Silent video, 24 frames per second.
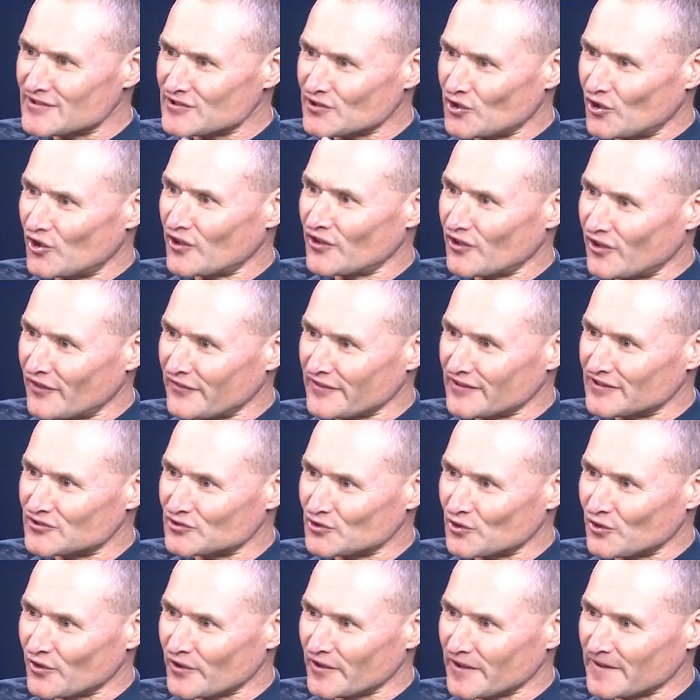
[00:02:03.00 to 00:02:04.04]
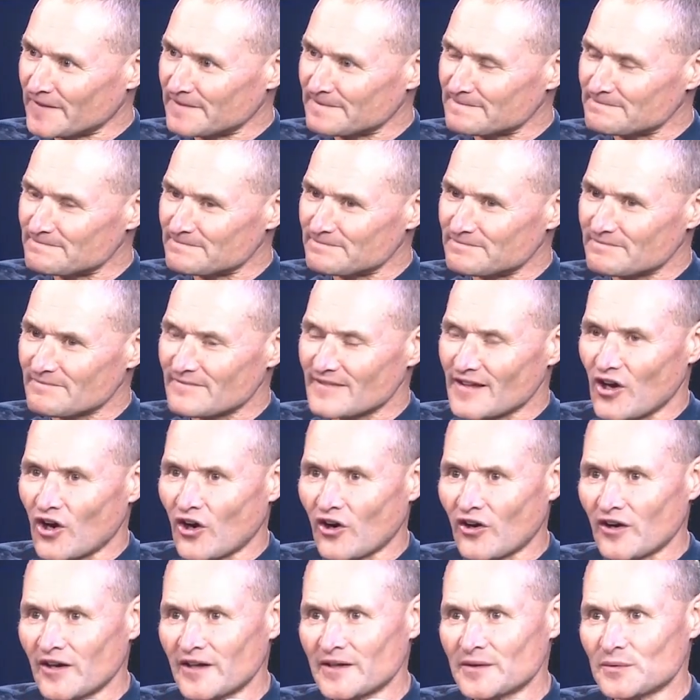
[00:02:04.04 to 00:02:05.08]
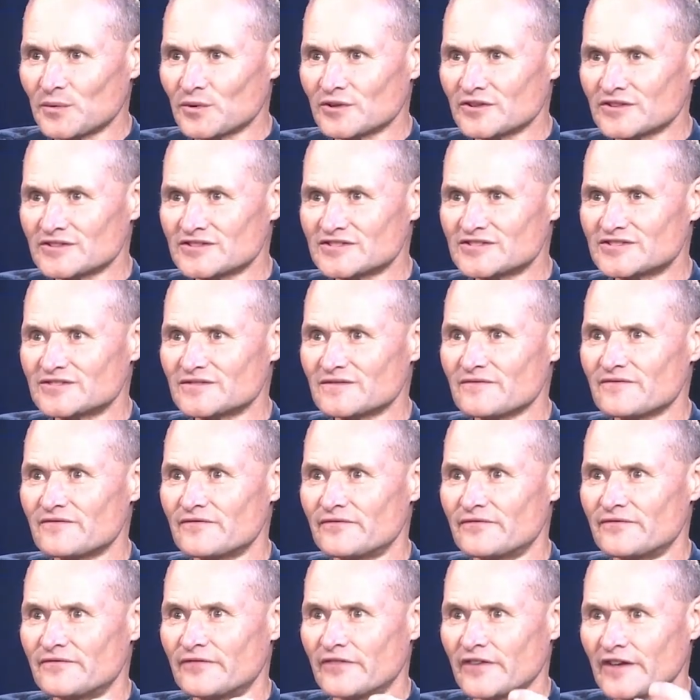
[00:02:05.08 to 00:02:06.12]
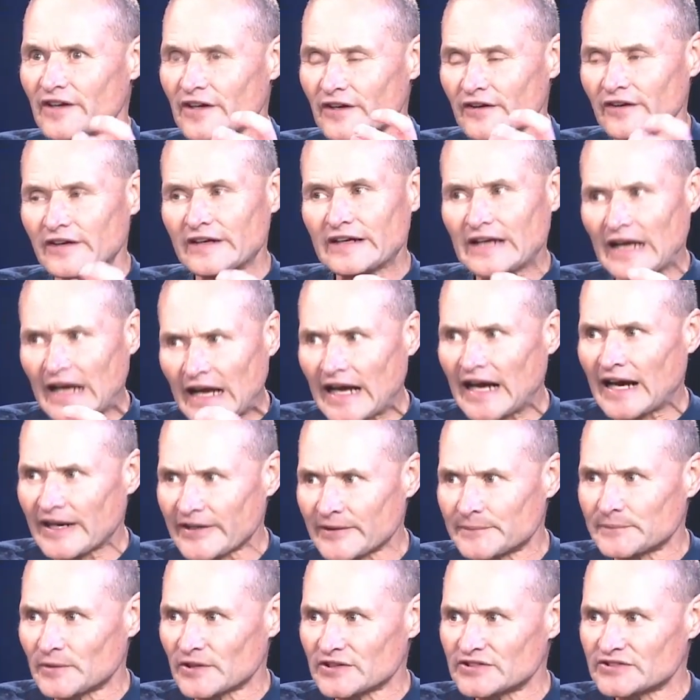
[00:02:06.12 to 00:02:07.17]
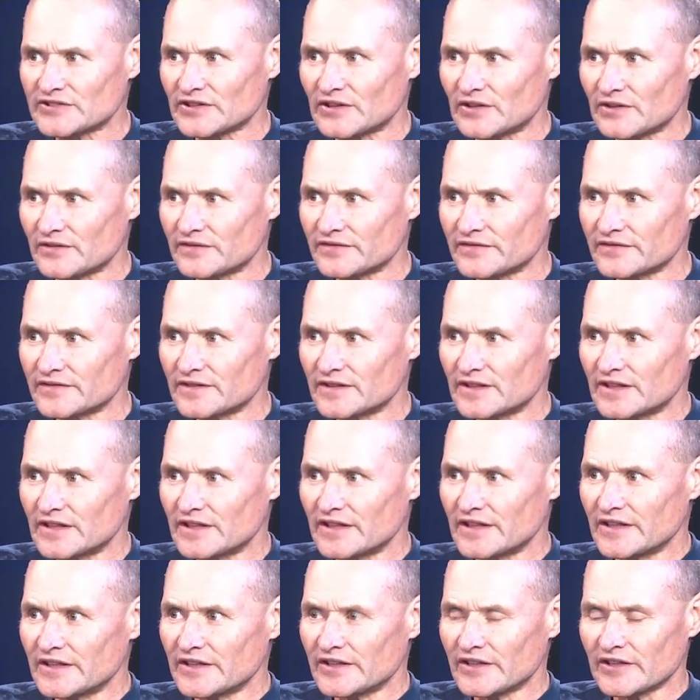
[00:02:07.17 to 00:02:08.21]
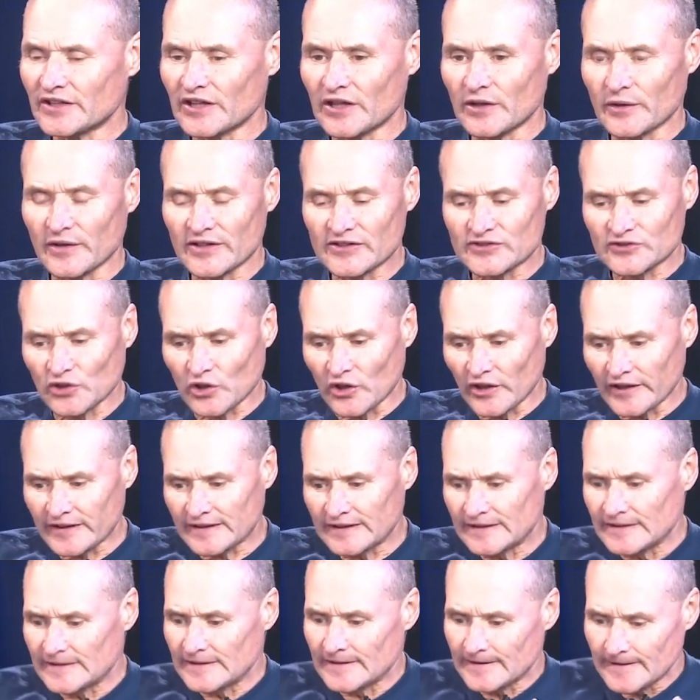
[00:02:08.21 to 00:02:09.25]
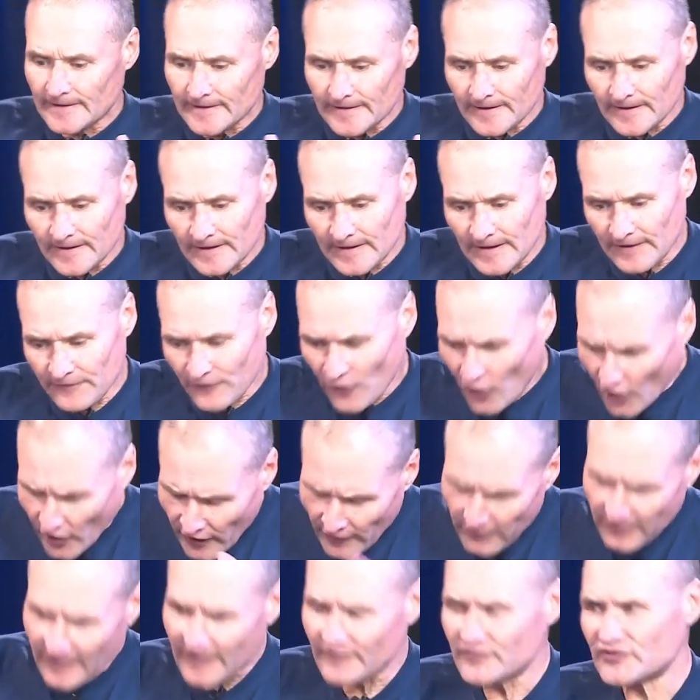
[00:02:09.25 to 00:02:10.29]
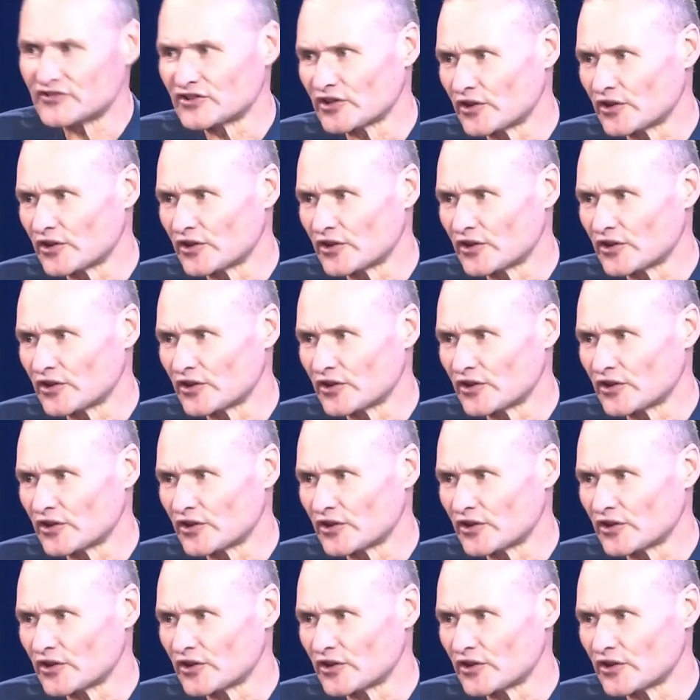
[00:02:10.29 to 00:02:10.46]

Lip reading: skydiving story, I was very hard on myself. You know, it's like, if I love